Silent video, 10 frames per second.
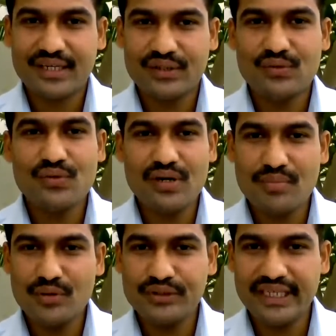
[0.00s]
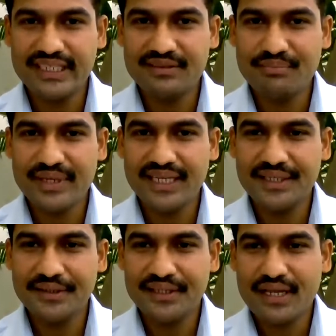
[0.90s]
You know about 10th May.
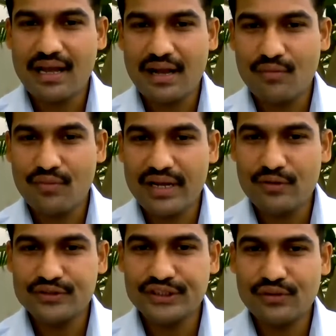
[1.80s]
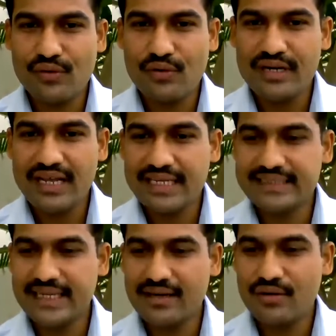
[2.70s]
Why was it called as
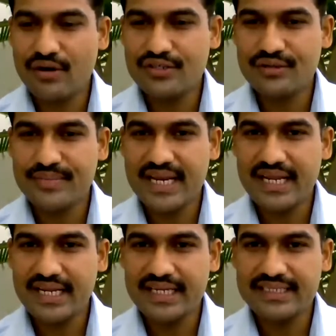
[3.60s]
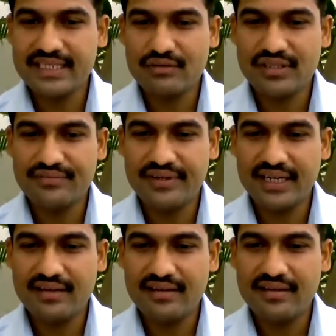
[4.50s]
an autumn day in South
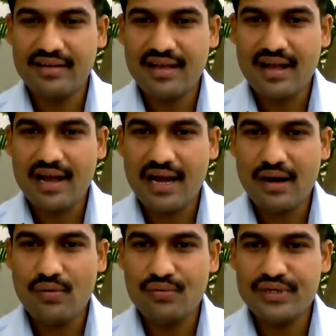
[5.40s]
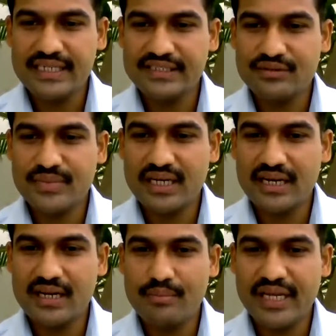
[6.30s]
Africa? How Nelson
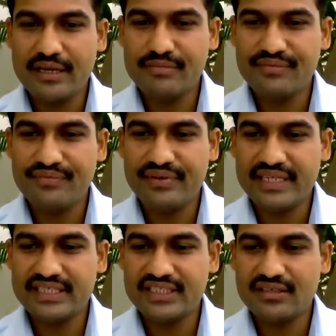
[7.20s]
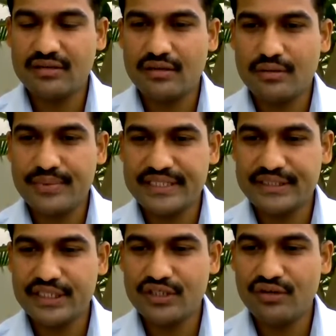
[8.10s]
Mandela became the first
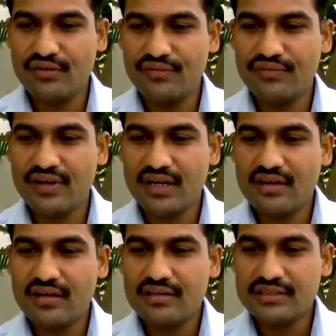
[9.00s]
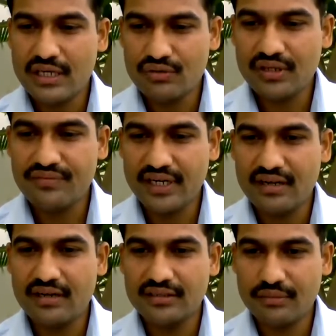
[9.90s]
president of South
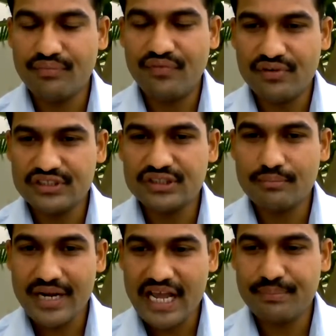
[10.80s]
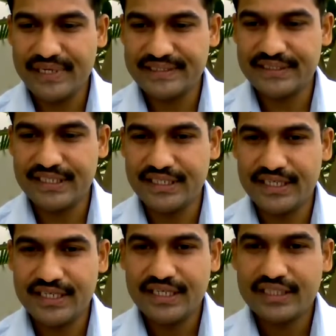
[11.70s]
Africa, the first black president.
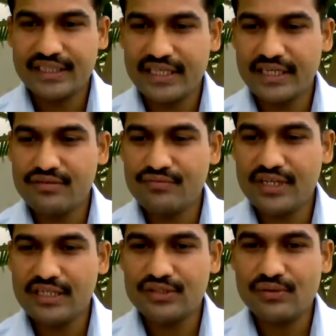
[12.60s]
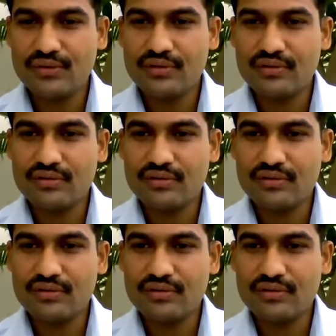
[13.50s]
Then we also,